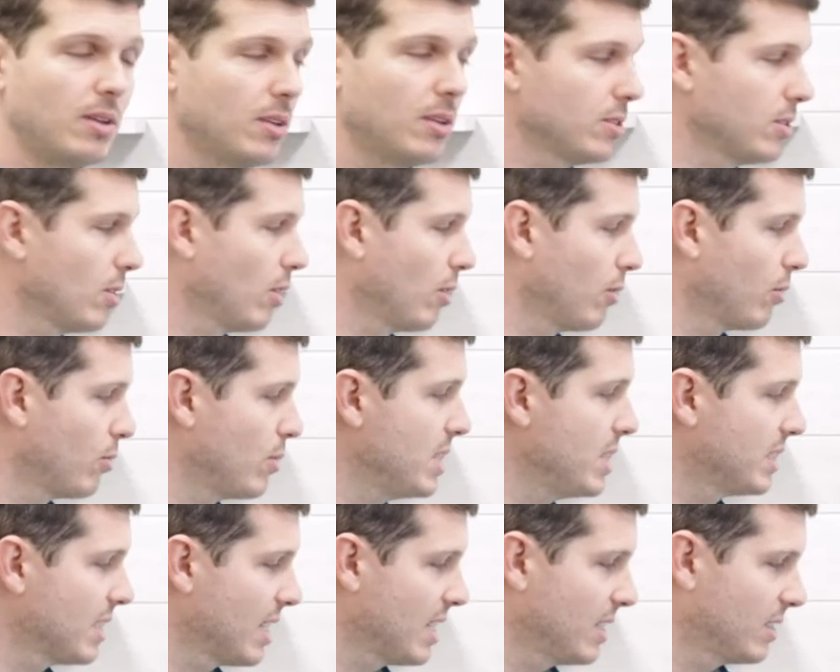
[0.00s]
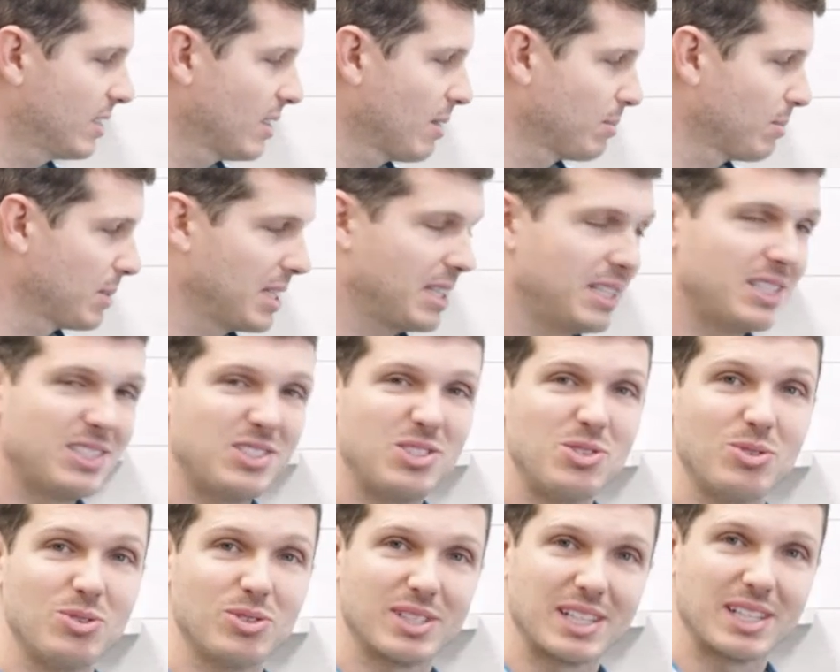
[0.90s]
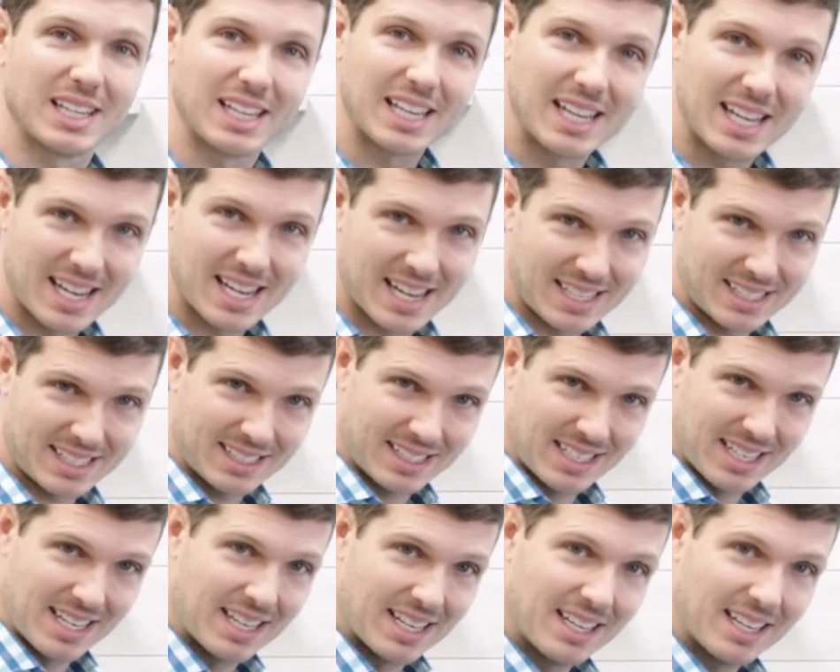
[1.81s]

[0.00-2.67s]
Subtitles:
So if we say something is useless,